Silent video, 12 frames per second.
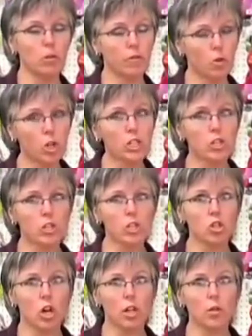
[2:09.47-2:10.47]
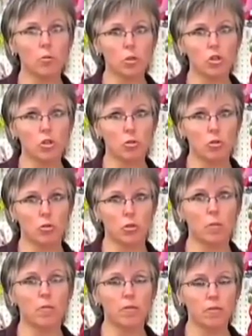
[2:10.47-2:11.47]
Of course, there's the dog that will chew through
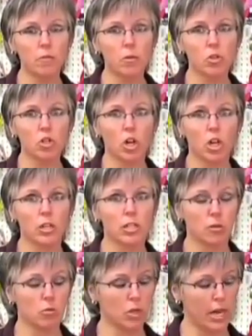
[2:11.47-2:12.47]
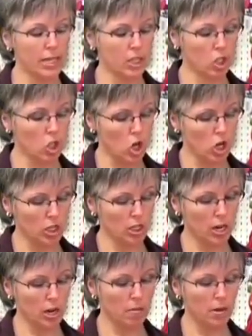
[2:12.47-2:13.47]
them, but for most dogs, they will last a long
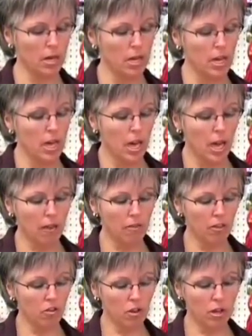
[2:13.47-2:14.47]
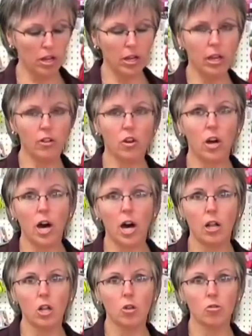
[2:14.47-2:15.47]
time. And this, it's a
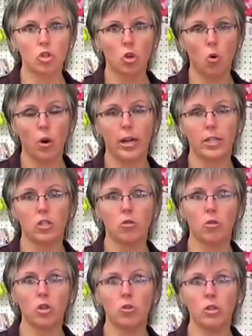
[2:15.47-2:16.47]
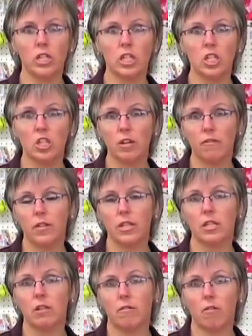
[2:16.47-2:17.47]
hollow toy, so you can stuff
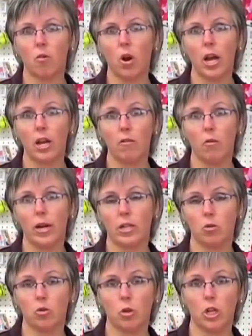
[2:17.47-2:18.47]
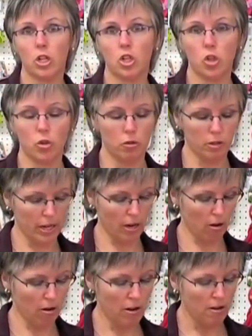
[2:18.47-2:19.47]
this in a variety of ways, which we're going to show you later.